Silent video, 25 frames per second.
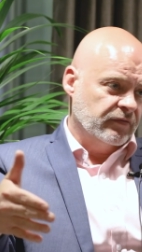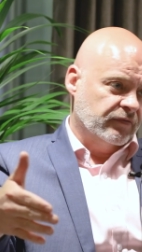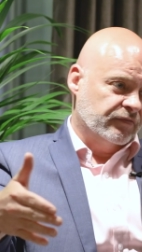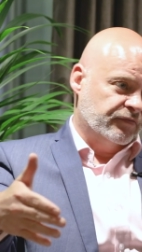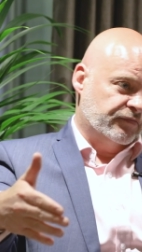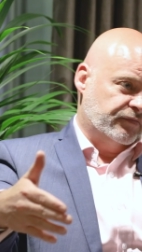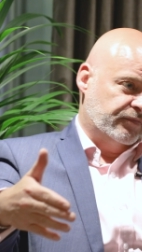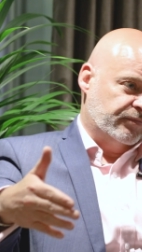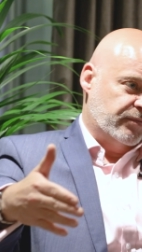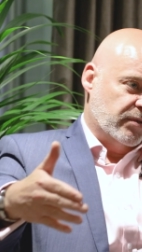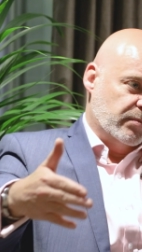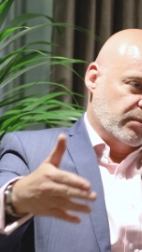
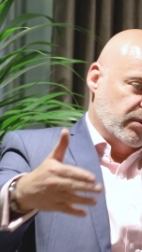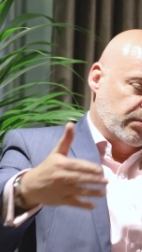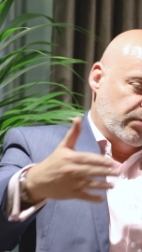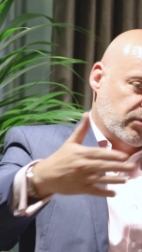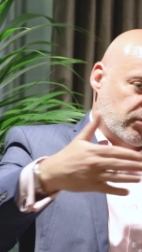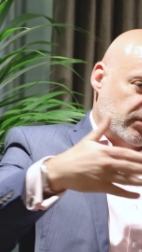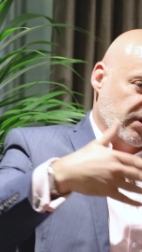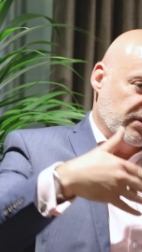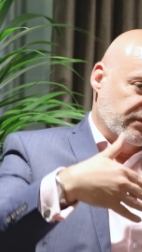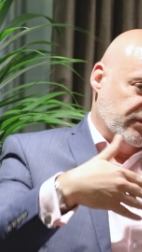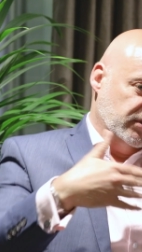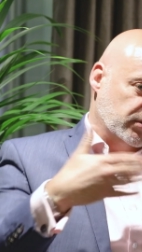from the
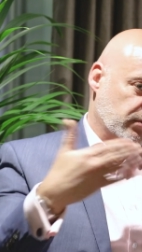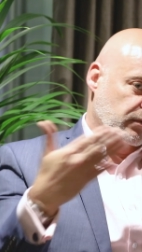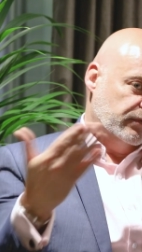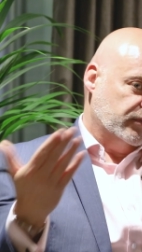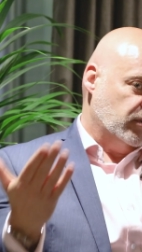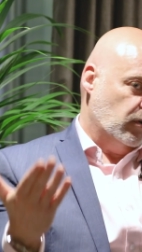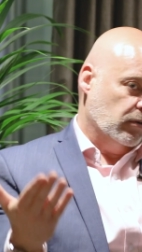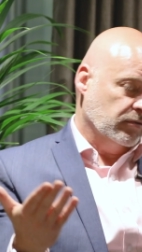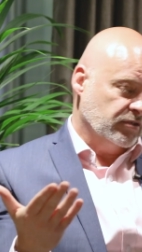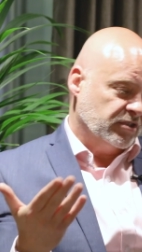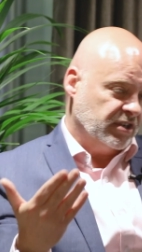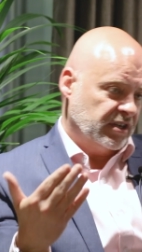point of view of
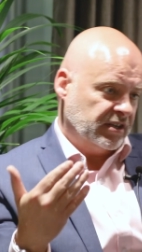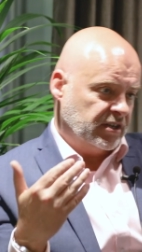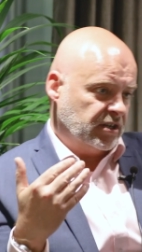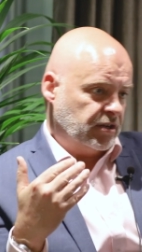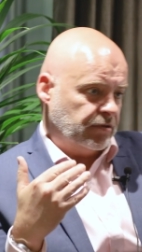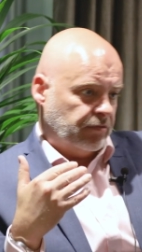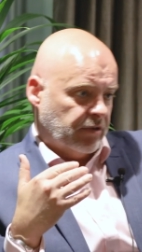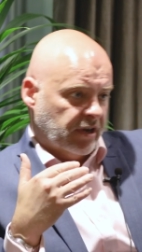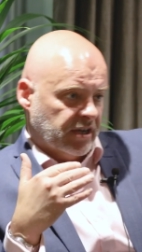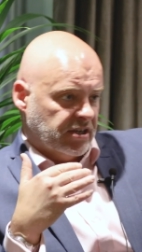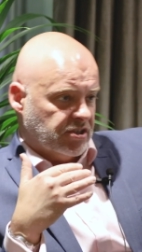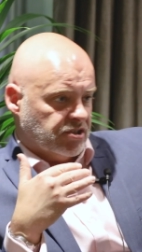content
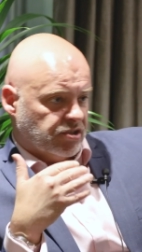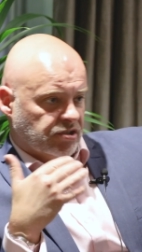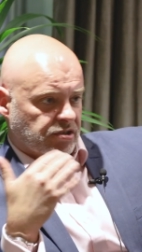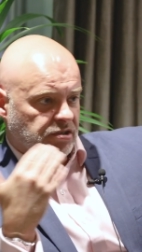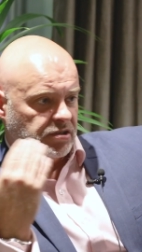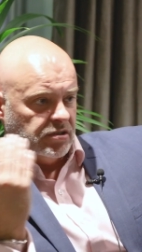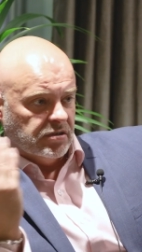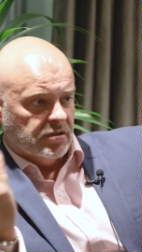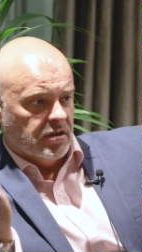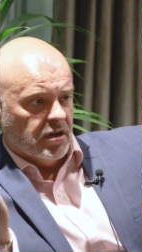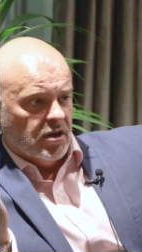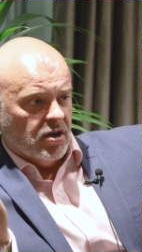
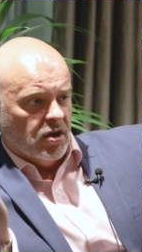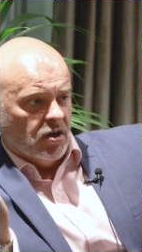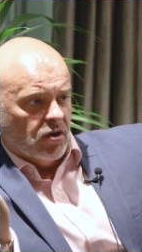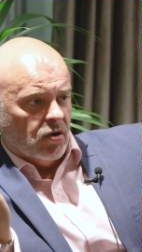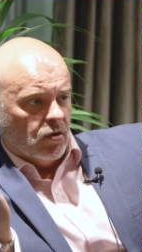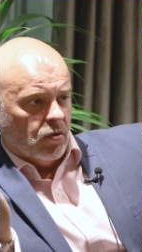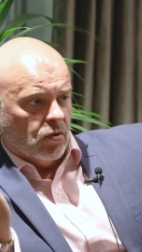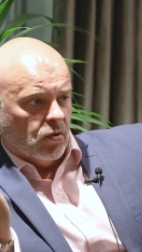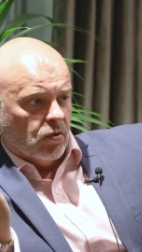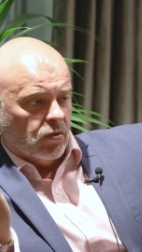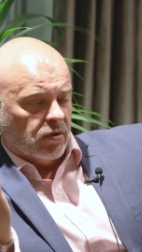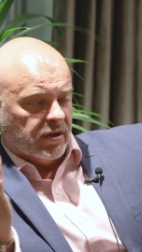curation
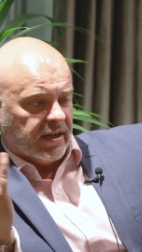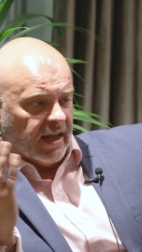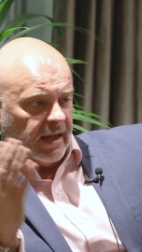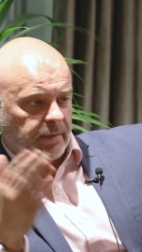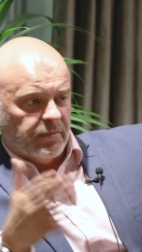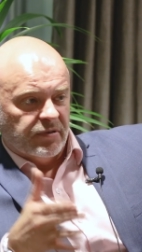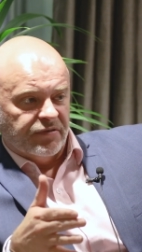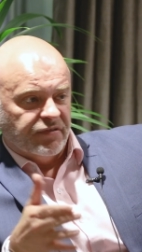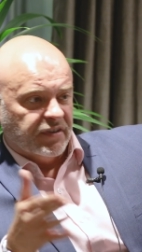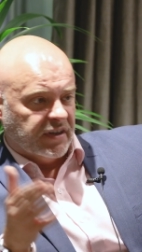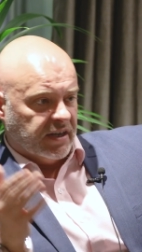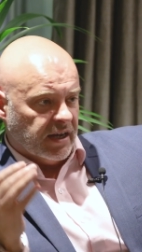or
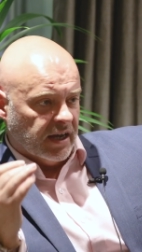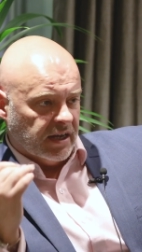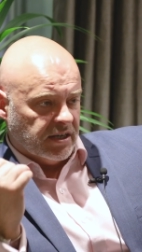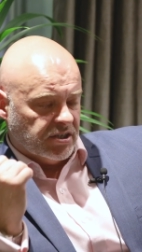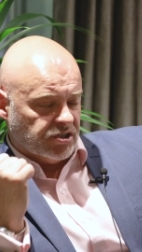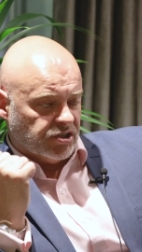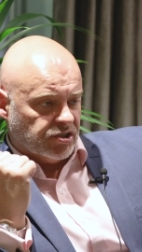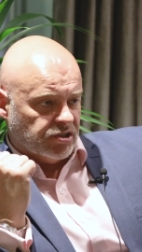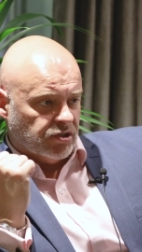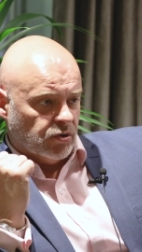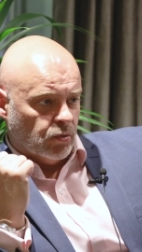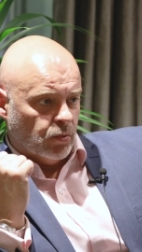
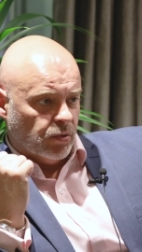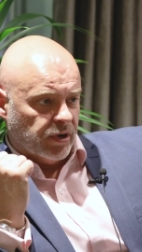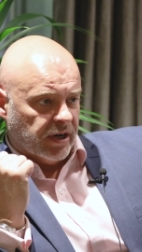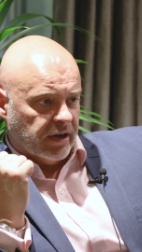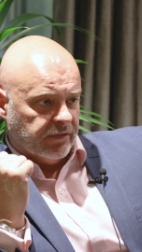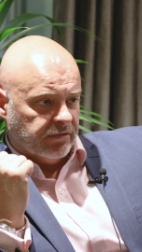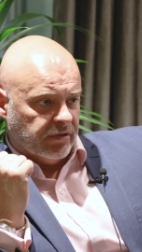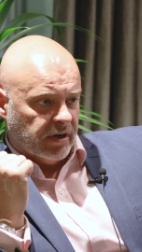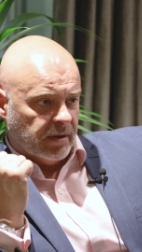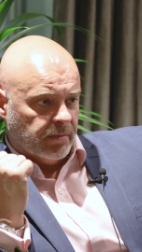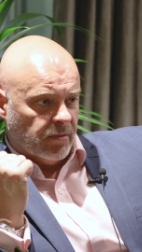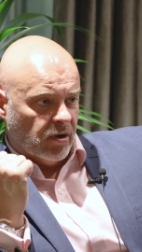gamification or
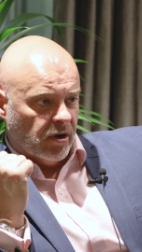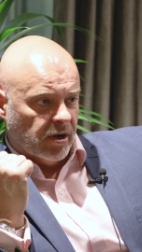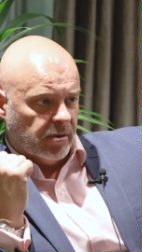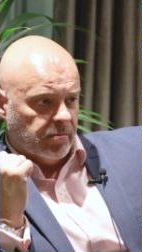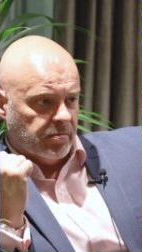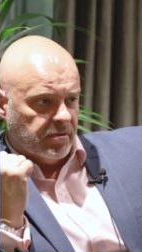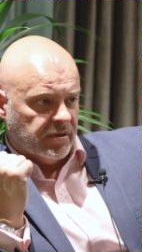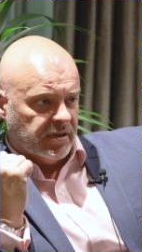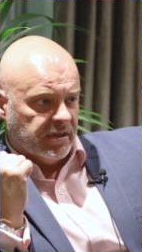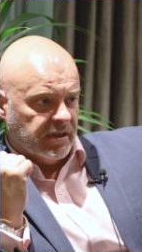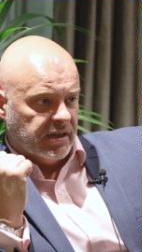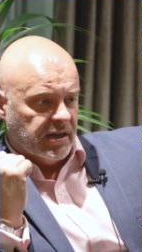whatever it
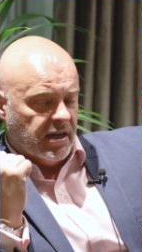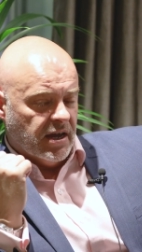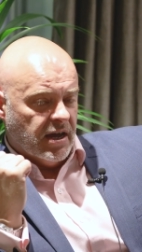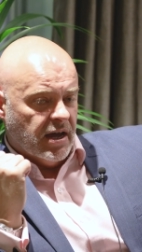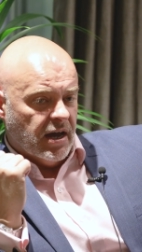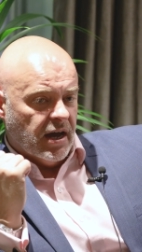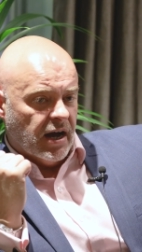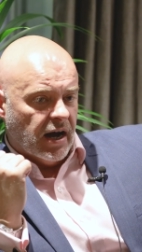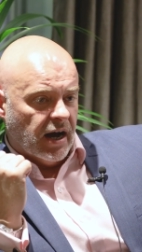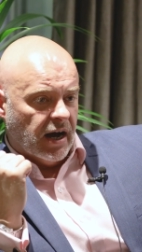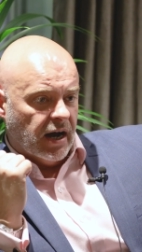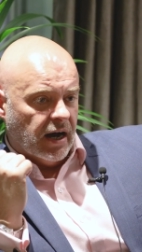might be,
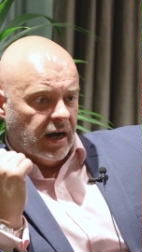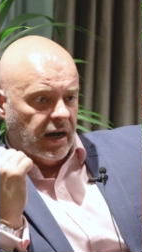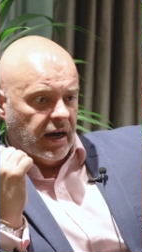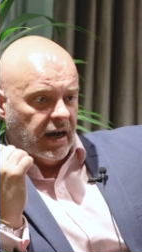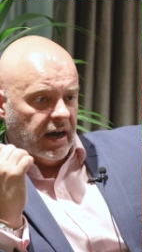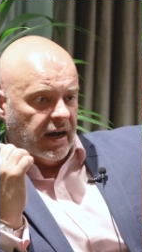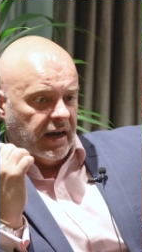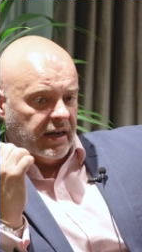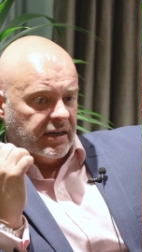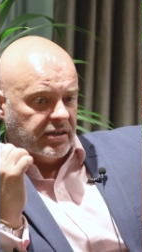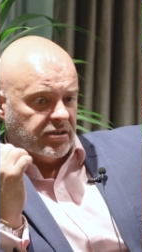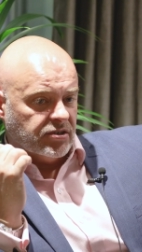
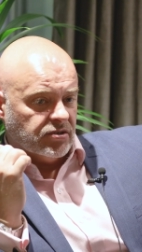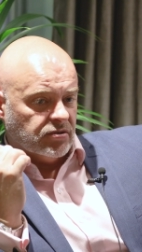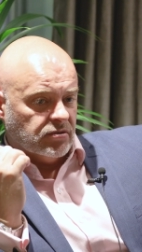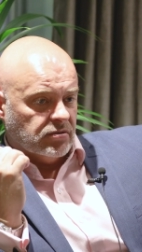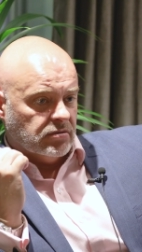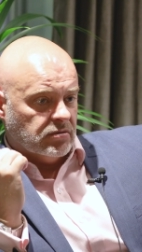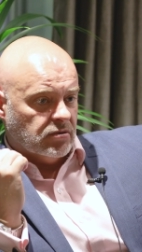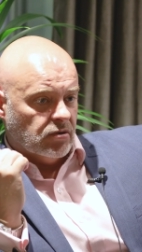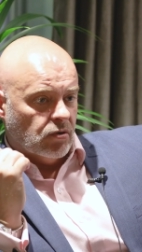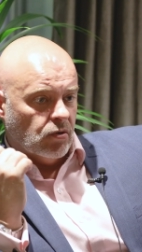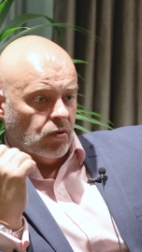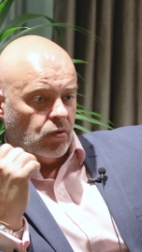and
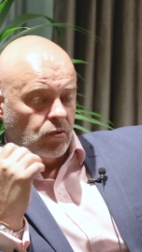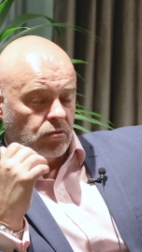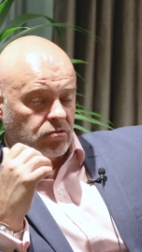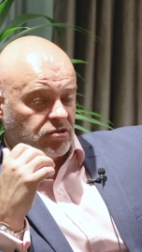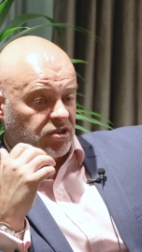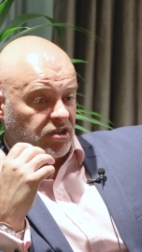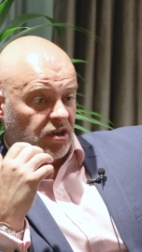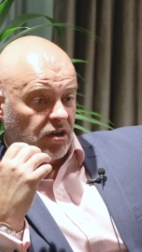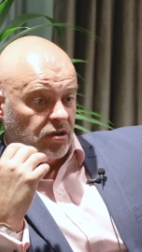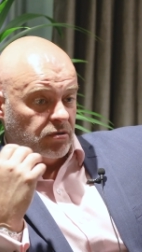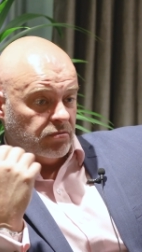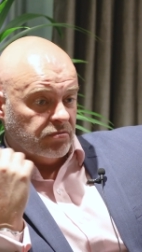
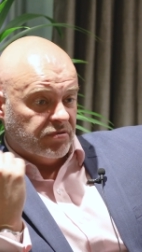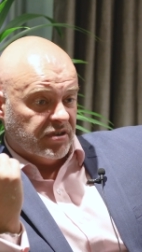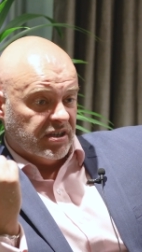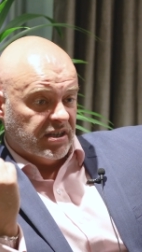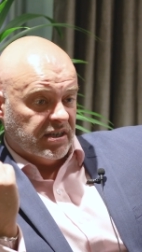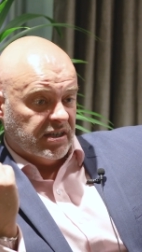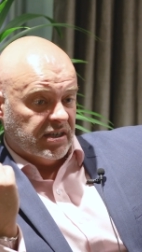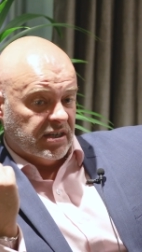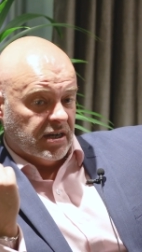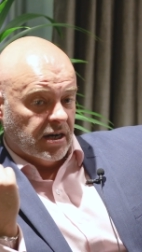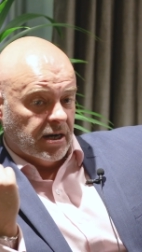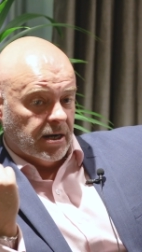also
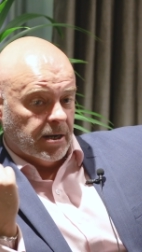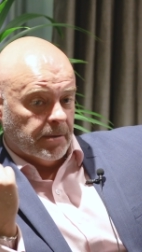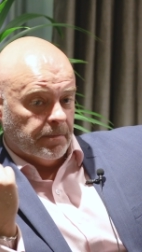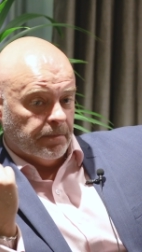the